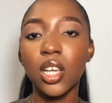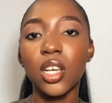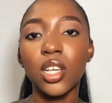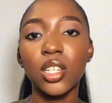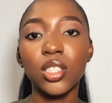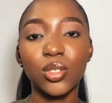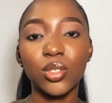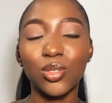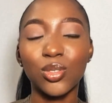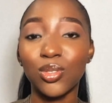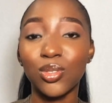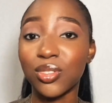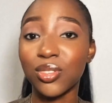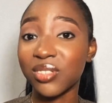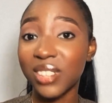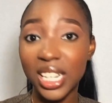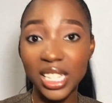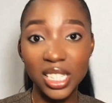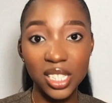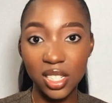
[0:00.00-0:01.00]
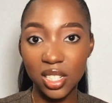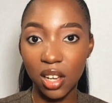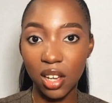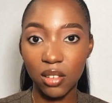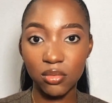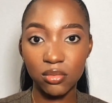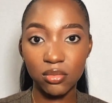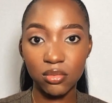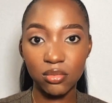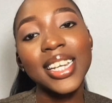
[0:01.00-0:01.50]
So write it
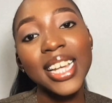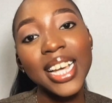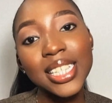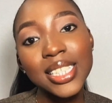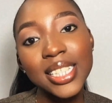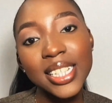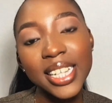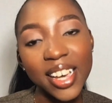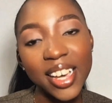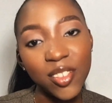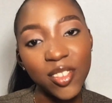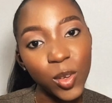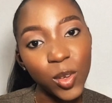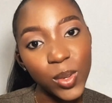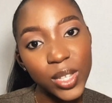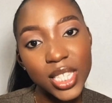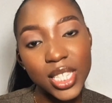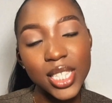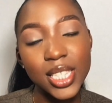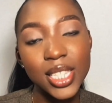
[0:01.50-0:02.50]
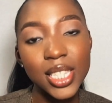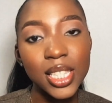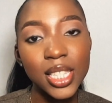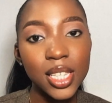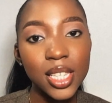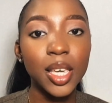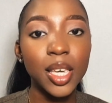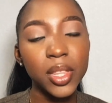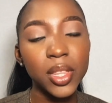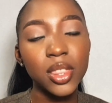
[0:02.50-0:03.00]
down. The next thing I have quit is
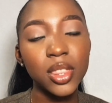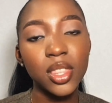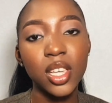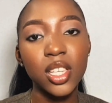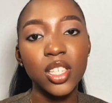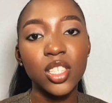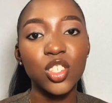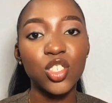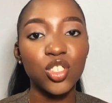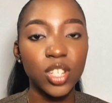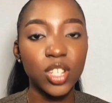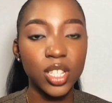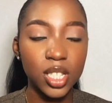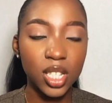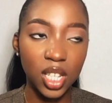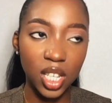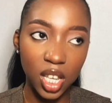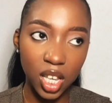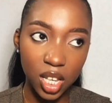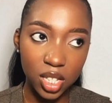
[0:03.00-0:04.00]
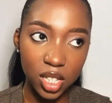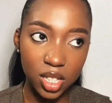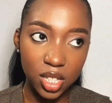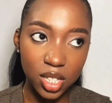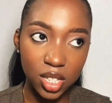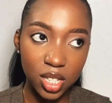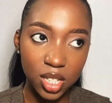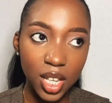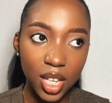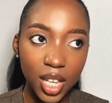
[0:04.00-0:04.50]
keeping things just in
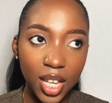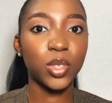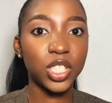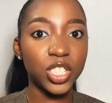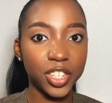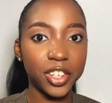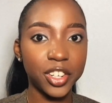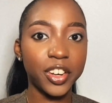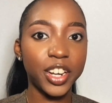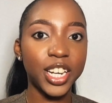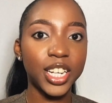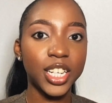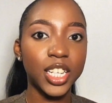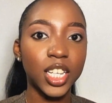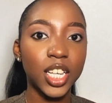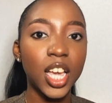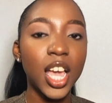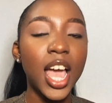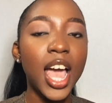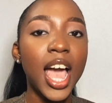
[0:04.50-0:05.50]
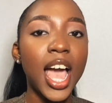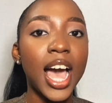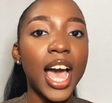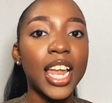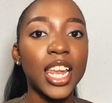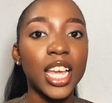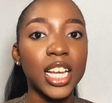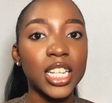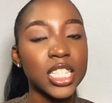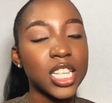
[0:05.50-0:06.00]
case. But generally, I
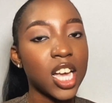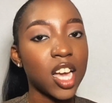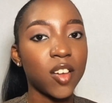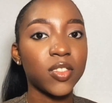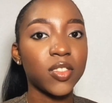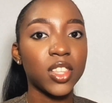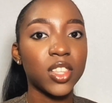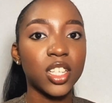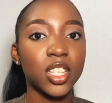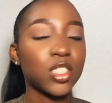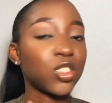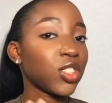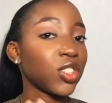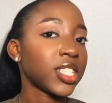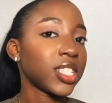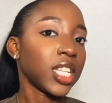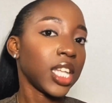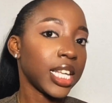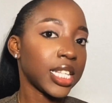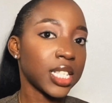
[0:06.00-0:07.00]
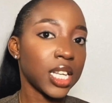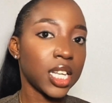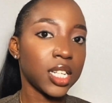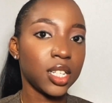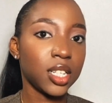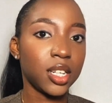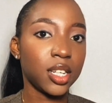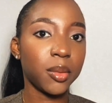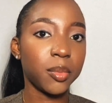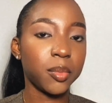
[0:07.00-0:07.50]
like to have things just in case I
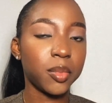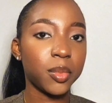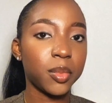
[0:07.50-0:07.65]
need them.